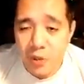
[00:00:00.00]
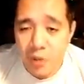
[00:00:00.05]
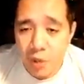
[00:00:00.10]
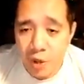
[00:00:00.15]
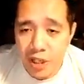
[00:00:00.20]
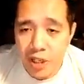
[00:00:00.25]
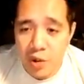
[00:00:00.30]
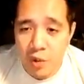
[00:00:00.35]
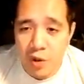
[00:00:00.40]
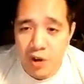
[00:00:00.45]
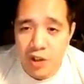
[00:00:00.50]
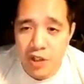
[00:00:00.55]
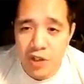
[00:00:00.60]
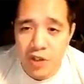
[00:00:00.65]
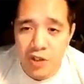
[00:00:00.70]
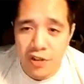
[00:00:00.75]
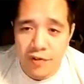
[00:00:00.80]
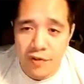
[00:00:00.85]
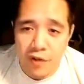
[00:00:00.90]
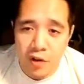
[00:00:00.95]
what you want to
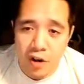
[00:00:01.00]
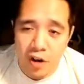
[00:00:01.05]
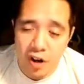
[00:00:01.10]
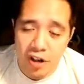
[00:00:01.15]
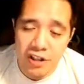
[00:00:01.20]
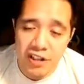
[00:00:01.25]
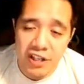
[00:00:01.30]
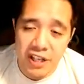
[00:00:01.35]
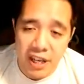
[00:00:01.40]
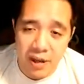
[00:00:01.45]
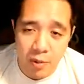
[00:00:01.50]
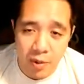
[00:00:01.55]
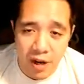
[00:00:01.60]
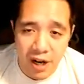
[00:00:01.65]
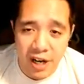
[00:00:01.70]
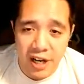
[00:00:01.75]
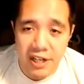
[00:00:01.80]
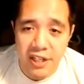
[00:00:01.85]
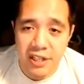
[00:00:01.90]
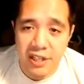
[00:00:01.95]
use it for. RTA
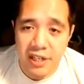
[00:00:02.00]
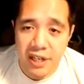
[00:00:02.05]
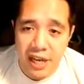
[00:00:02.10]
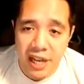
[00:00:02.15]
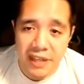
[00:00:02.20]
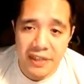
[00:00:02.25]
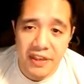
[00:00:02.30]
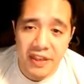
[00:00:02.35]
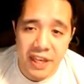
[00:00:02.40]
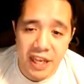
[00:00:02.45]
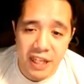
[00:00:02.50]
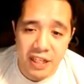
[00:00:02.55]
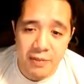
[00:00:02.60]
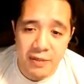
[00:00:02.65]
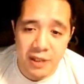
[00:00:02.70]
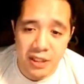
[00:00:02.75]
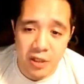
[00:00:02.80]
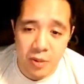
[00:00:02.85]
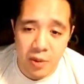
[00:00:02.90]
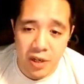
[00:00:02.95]
wise, I think HP
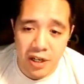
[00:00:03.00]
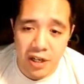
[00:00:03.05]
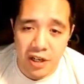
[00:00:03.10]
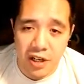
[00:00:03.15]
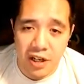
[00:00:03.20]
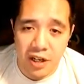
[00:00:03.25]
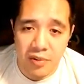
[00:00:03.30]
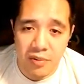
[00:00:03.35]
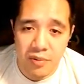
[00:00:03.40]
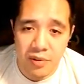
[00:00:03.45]
is the way to go.